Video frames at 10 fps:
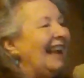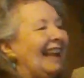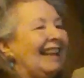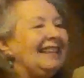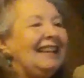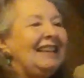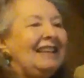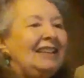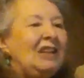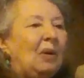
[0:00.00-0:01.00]
And then,
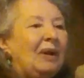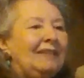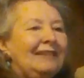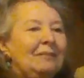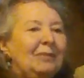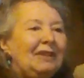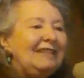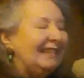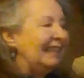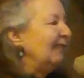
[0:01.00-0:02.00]
a symbol
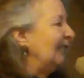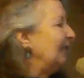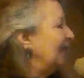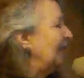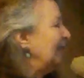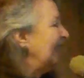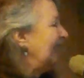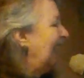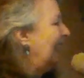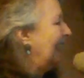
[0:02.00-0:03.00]
is different from a
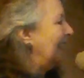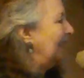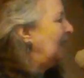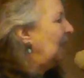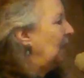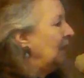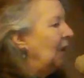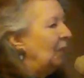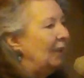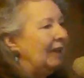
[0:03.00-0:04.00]
sign.
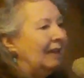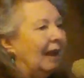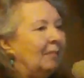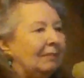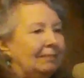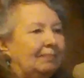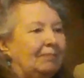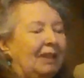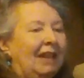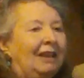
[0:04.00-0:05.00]
I'm
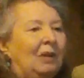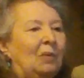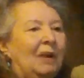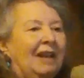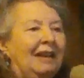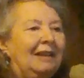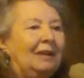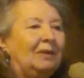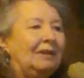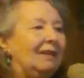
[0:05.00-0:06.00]
planning a wedding
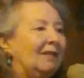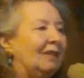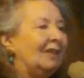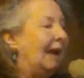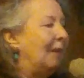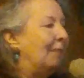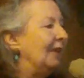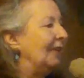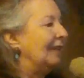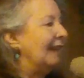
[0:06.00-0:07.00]
that's going to happen
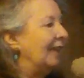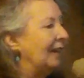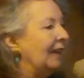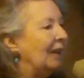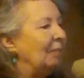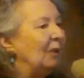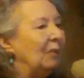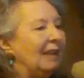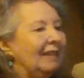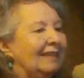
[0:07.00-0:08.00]
here in town in a couple of
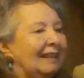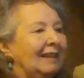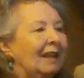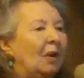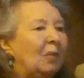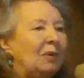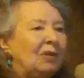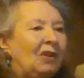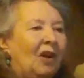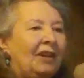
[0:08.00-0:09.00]
weeks, and we were
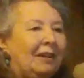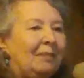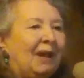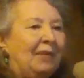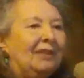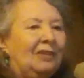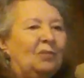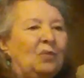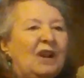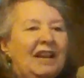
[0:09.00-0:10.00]
talking about this
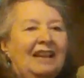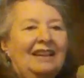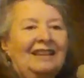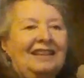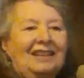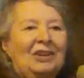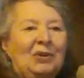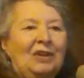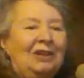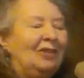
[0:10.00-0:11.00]
ring that they're
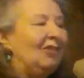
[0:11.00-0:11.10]
going to